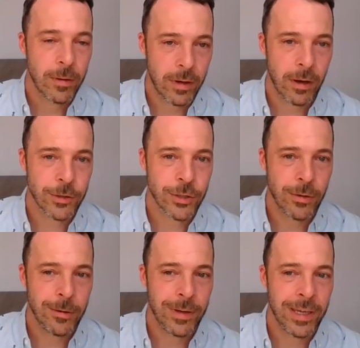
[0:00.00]
I'll show
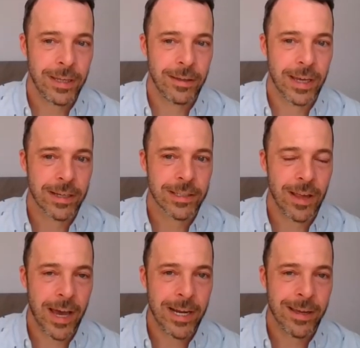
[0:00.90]
you in the next
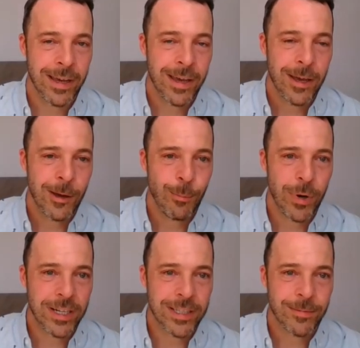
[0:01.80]
slide,
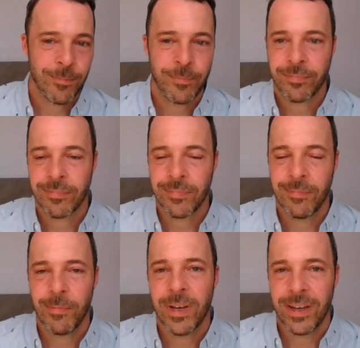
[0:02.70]
but
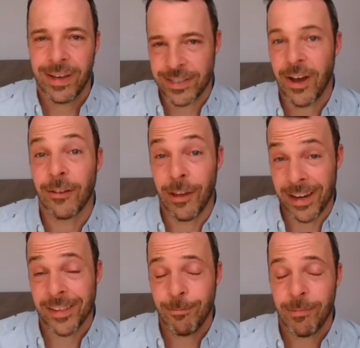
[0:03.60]
it's not
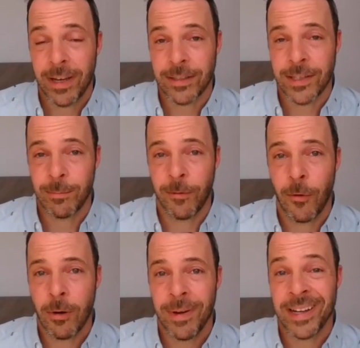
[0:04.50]
likely, as I said
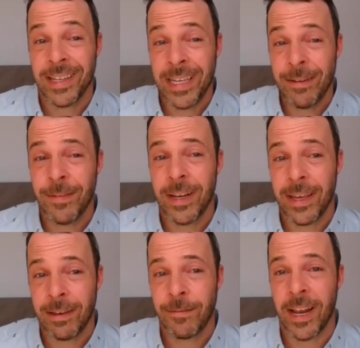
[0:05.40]
before, and even
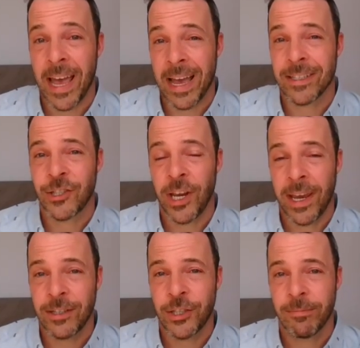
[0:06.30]
if it has
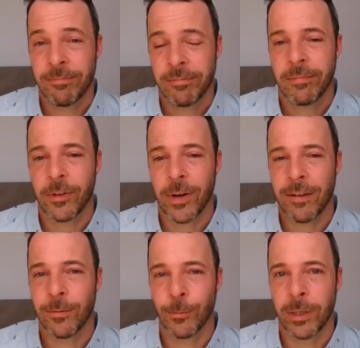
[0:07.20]
changed, there
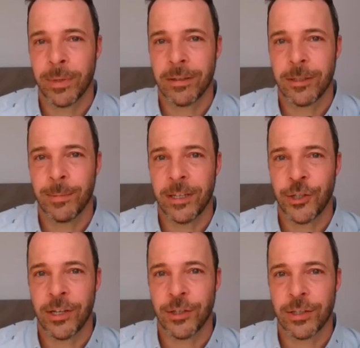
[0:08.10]
haven't really been too many
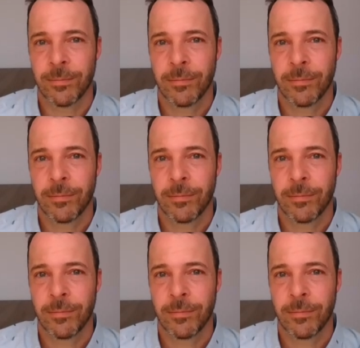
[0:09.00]
changes.